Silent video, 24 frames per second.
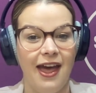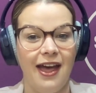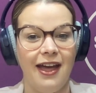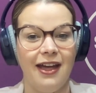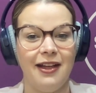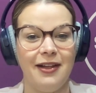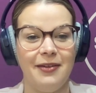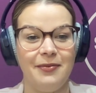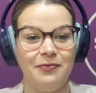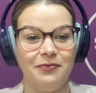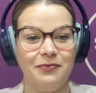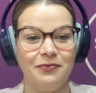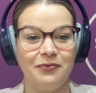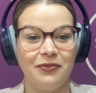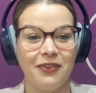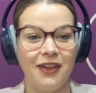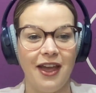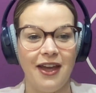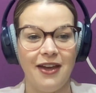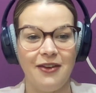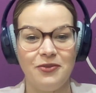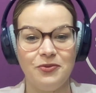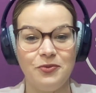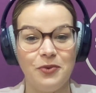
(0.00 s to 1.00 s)

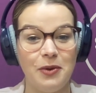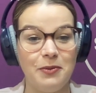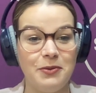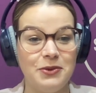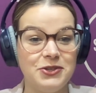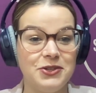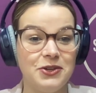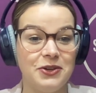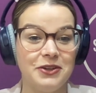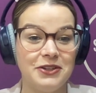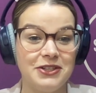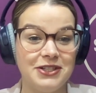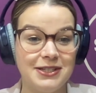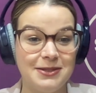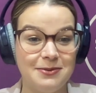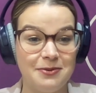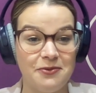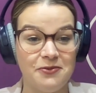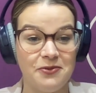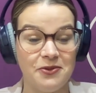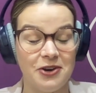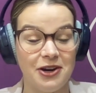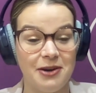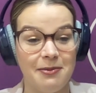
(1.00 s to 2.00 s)
of what we are talking just
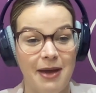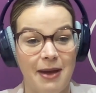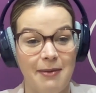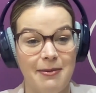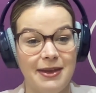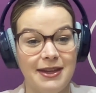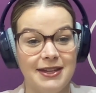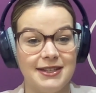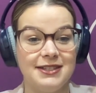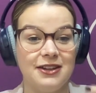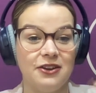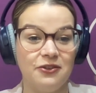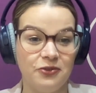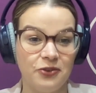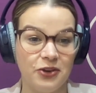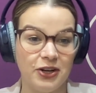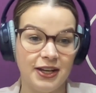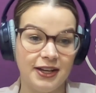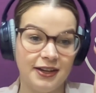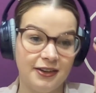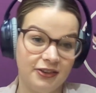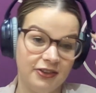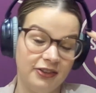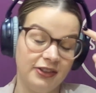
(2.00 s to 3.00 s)
before about being
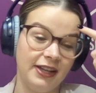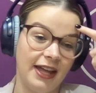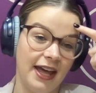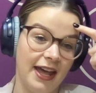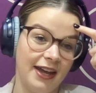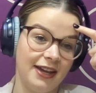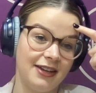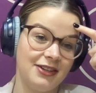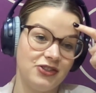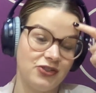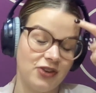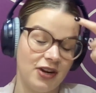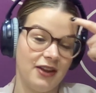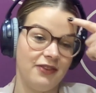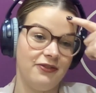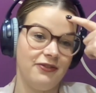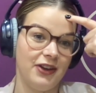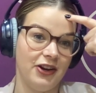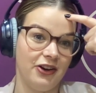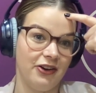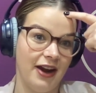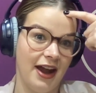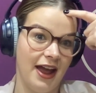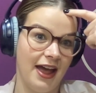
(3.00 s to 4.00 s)
self-critical, like trying to
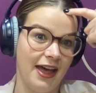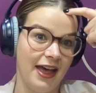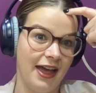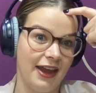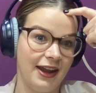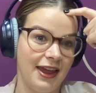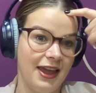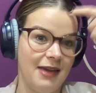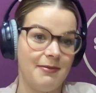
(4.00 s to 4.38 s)
figure out how to keep the